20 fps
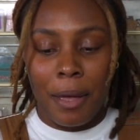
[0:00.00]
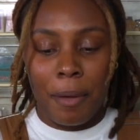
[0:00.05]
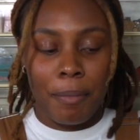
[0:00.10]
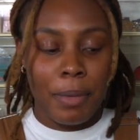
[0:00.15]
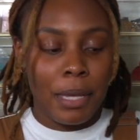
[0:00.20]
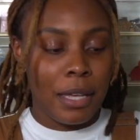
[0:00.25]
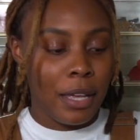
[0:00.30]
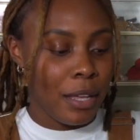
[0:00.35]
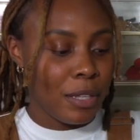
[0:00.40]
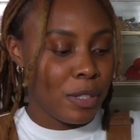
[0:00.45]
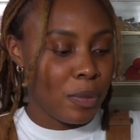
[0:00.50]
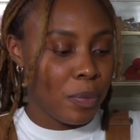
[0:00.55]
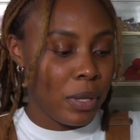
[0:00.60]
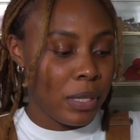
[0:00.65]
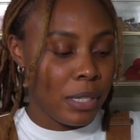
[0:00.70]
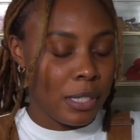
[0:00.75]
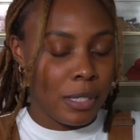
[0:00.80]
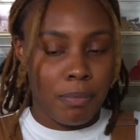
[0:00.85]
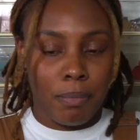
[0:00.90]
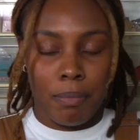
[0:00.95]
because
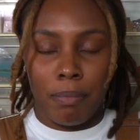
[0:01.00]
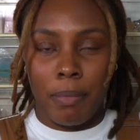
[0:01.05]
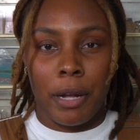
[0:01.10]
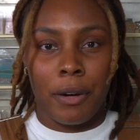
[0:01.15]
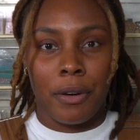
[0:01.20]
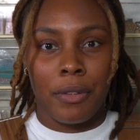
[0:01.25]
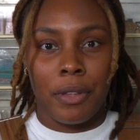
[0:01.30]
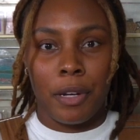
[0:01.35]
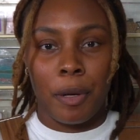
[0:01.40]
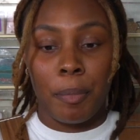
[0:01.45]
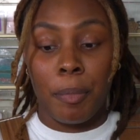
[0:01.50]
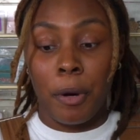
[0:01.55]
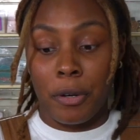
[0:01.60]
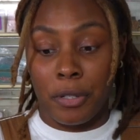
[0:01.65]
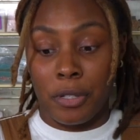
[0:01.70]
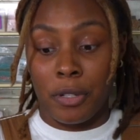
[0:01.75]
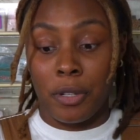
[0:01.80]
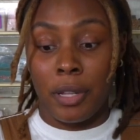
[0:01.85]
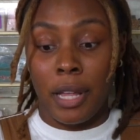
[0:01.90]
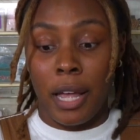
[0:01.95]
what's better than a
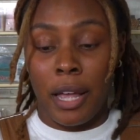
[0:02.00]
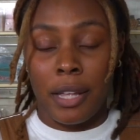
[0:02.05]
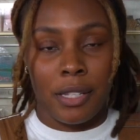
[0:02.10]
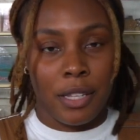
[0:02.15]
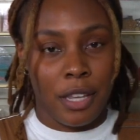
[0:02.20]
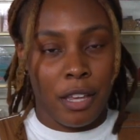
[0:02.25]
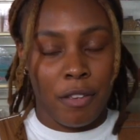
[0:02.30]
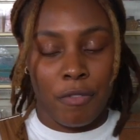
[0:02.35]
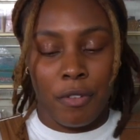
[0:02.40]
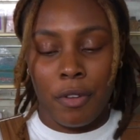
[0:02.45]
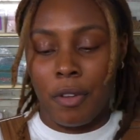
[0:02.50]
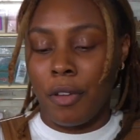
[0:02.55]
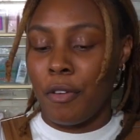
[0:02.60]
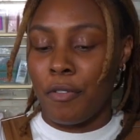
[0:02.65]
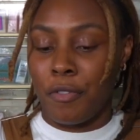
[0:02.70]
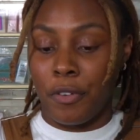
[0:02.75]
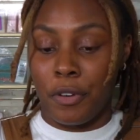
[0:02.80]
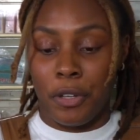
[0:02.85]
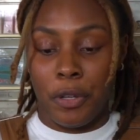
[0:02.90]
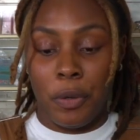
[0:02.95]
personalized gift
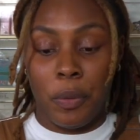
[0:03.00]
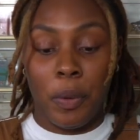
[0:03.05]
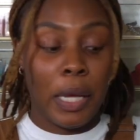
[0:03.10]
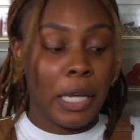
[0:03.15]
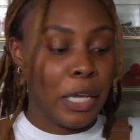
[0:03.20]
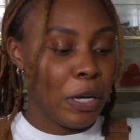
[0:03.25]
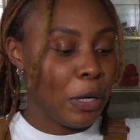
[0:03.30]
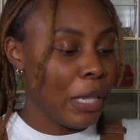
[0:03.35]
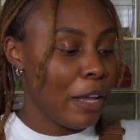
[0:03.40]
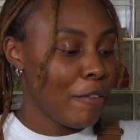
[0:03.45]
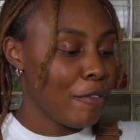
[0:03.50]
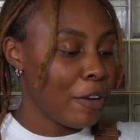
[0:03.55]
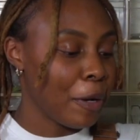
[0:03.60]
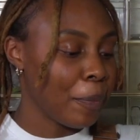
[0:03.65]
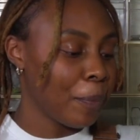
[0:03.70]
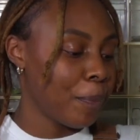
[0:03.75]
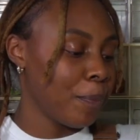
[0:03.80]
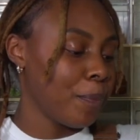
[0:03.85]
for you and your lover?